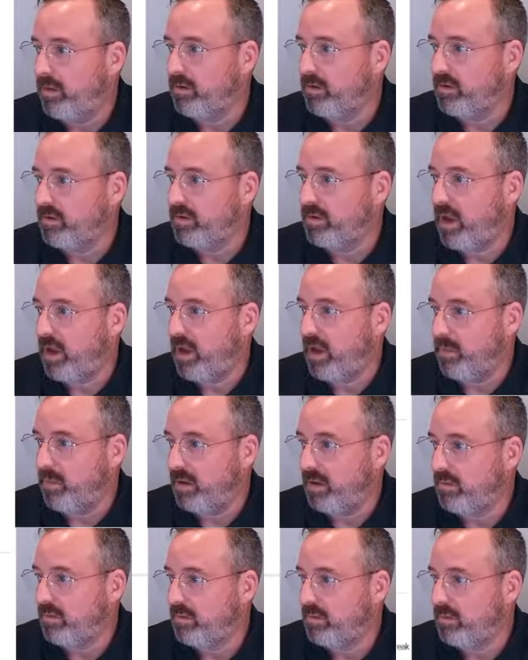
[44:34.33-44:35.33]

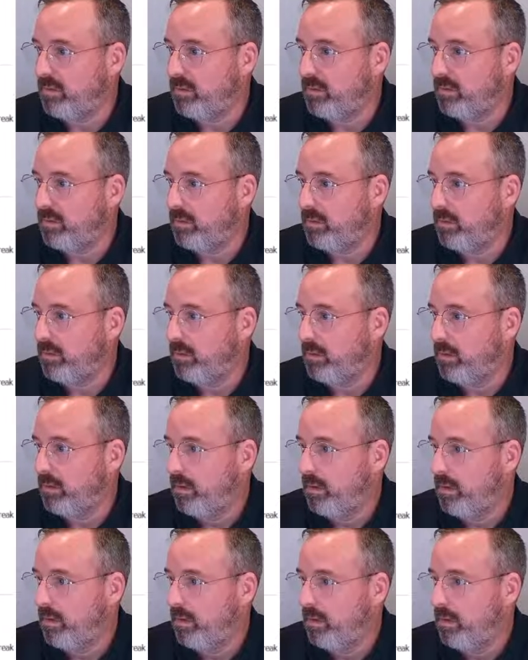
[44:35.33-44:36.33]
assignments
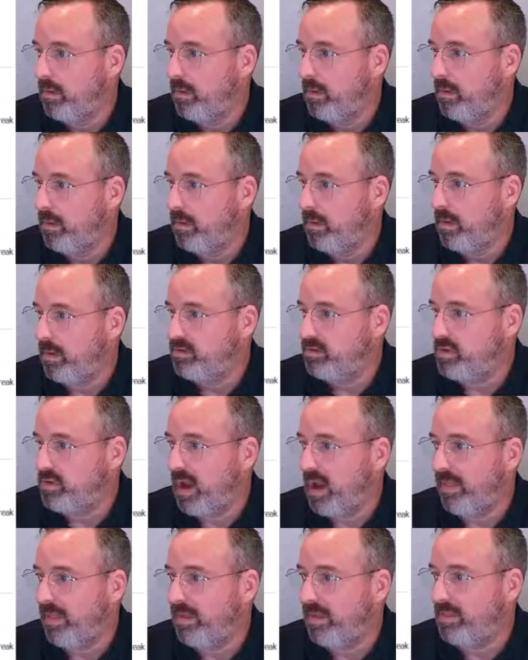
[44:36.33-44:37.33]
is you
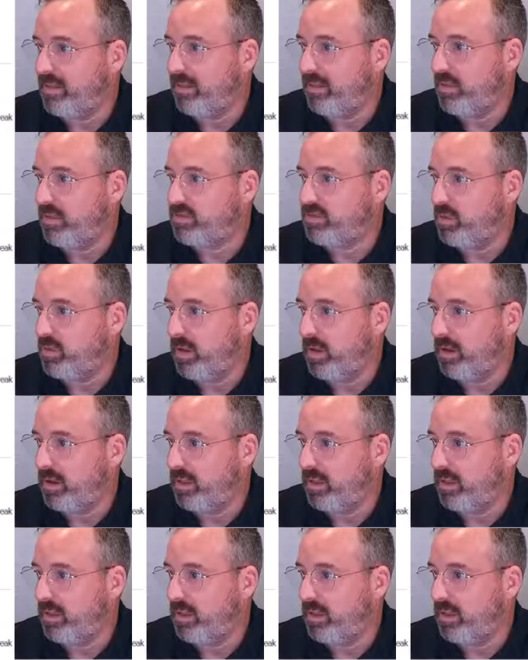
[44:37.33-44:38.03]
highlight the lesson you want to